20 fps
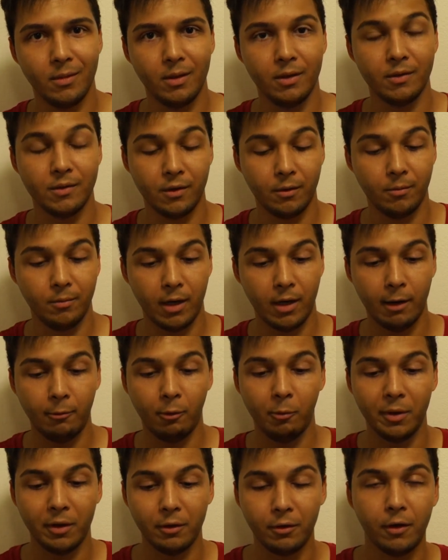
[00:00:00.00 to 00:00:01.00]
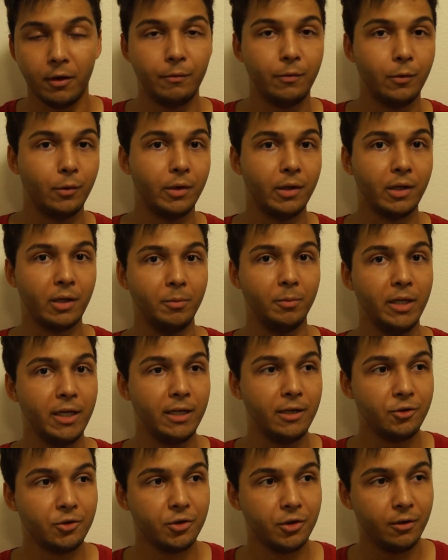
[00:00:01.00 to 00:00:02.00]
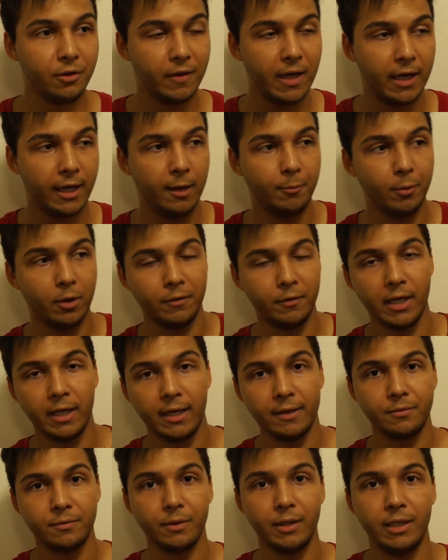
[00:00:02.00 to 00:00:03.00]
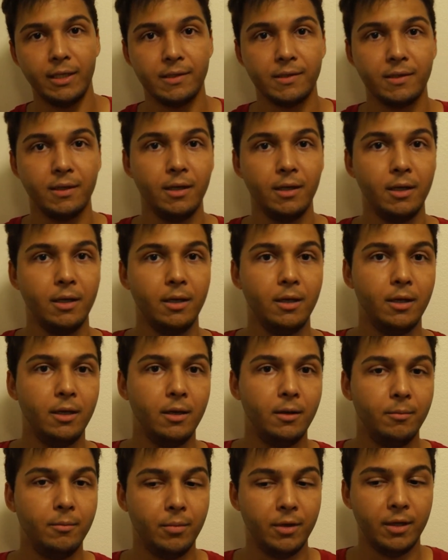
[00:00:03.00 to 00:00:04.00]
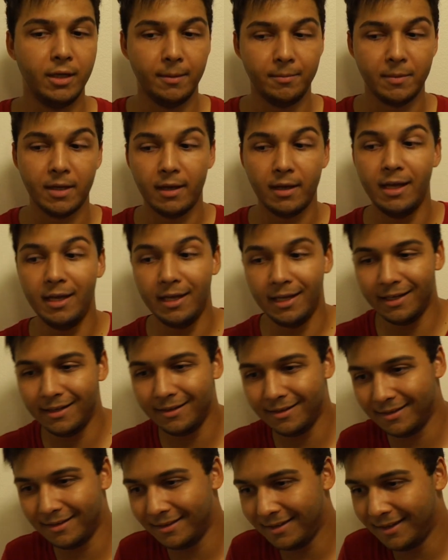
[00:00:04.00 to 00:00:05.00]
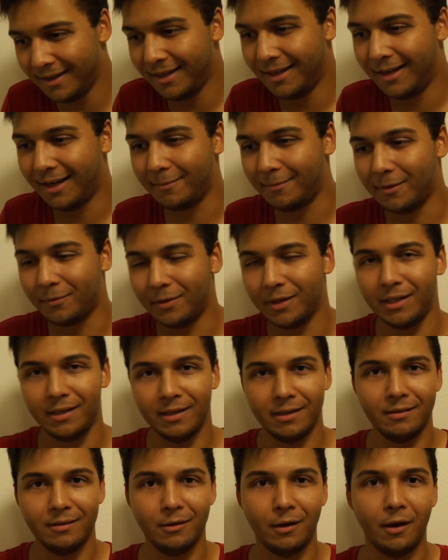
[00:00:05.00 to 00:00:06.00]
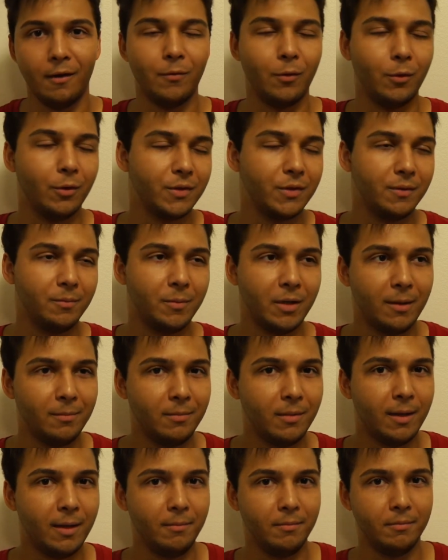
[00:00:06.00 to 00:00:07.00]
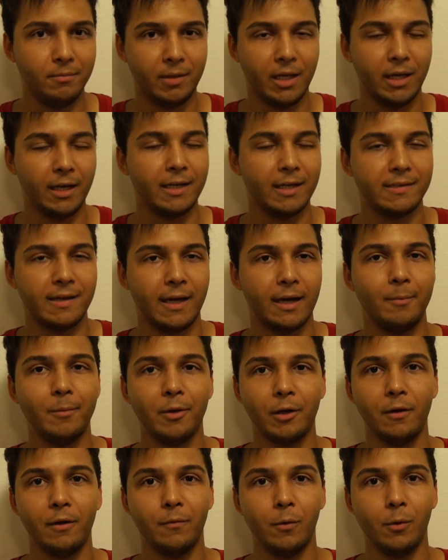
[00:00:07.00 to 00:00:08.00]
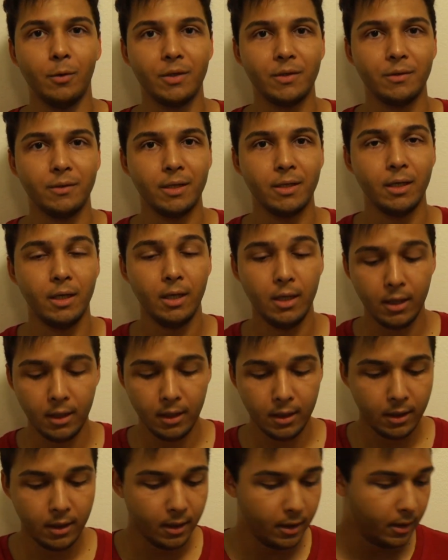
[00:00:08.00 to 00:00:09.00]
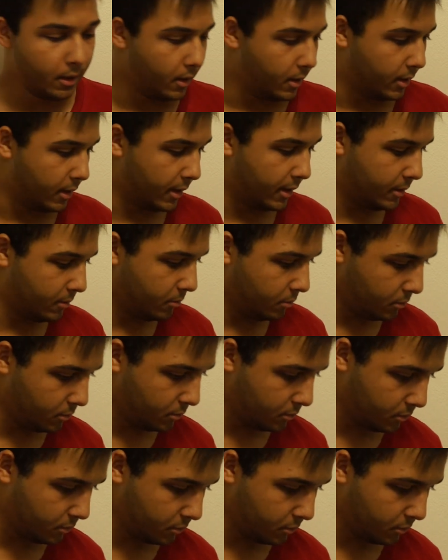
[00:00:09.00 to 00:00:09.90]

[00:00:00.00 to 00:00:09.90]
So I will be looking forward to the complete edition of that game whenever that gets released. But I'm definitely looking forward to it. But I'm kidding aside, I'm looking forward to it. And,